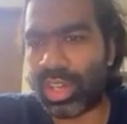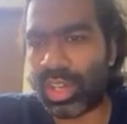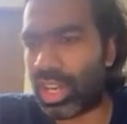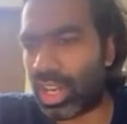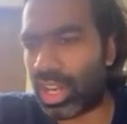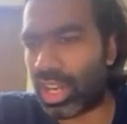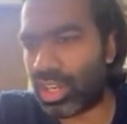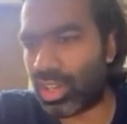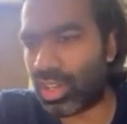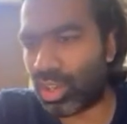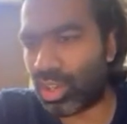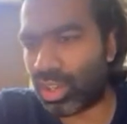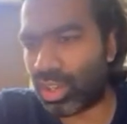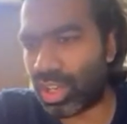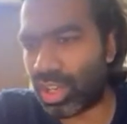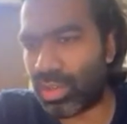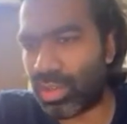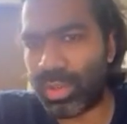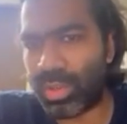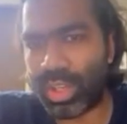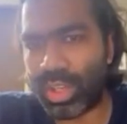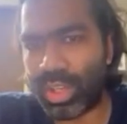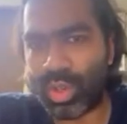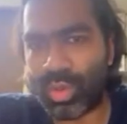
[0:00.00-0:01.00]
Are you talking
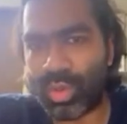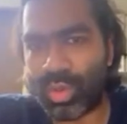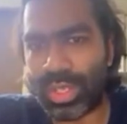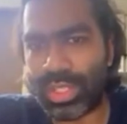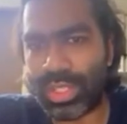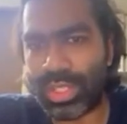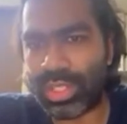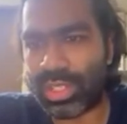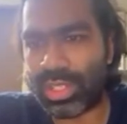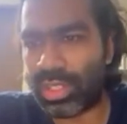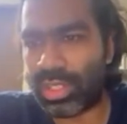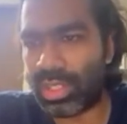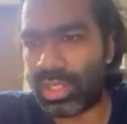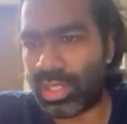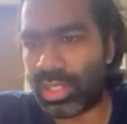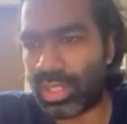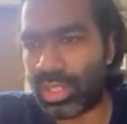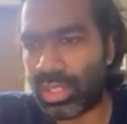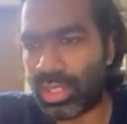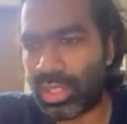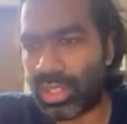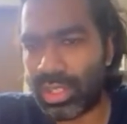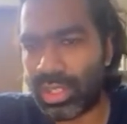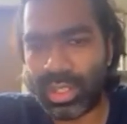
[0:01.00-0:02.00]
about a question
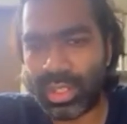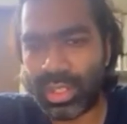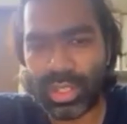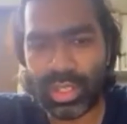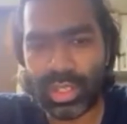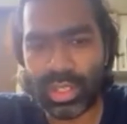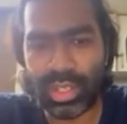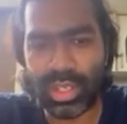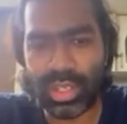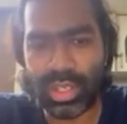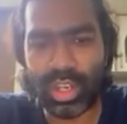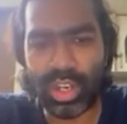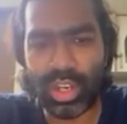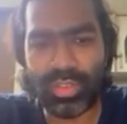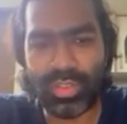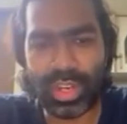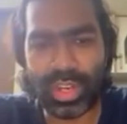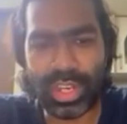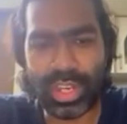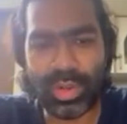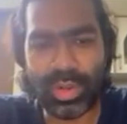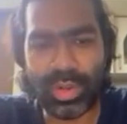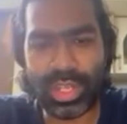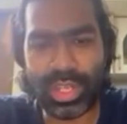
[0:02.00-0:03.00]
of
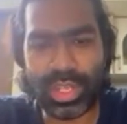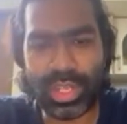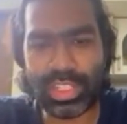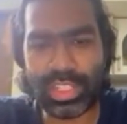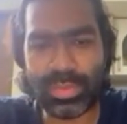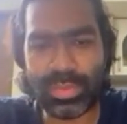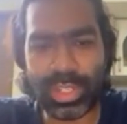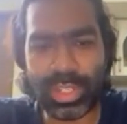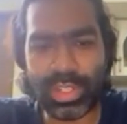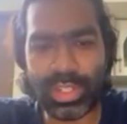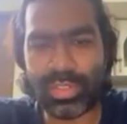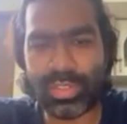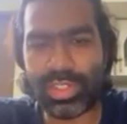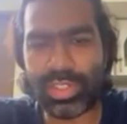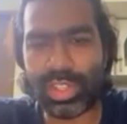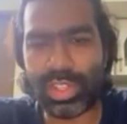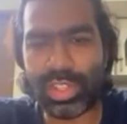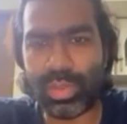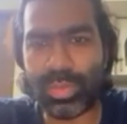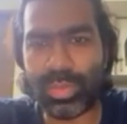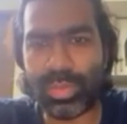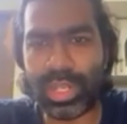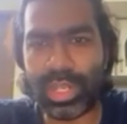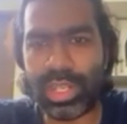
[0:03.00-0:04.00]
acute exacerbation of
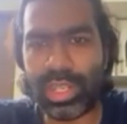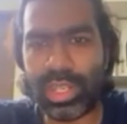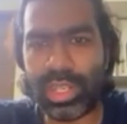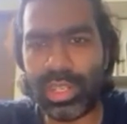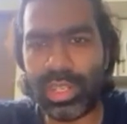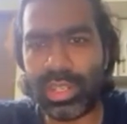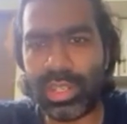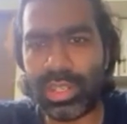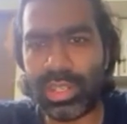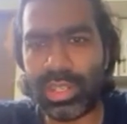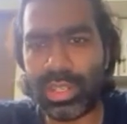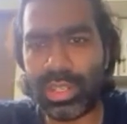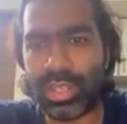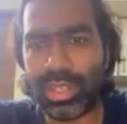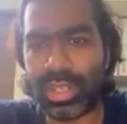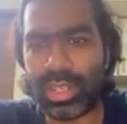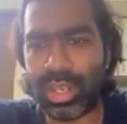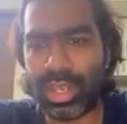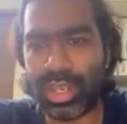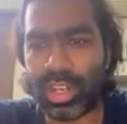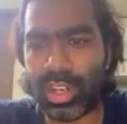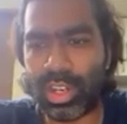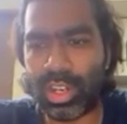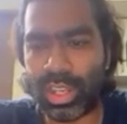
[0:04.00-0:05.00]
COPD?
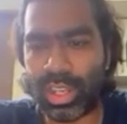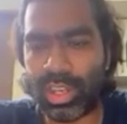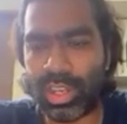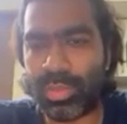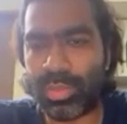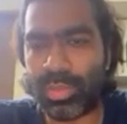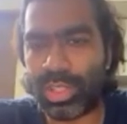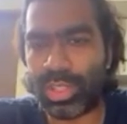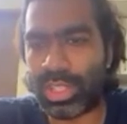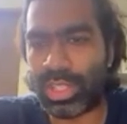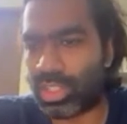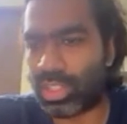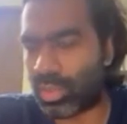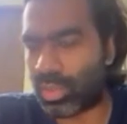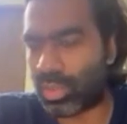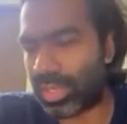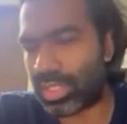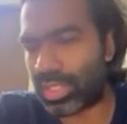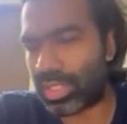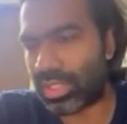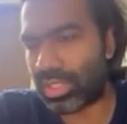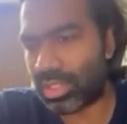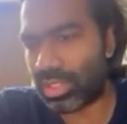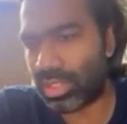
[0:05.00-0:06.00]
I'm talking about this
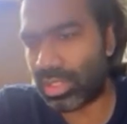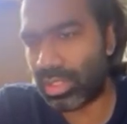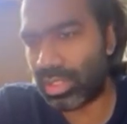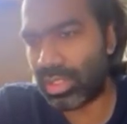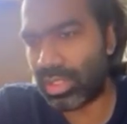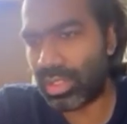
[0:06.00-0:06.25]
question.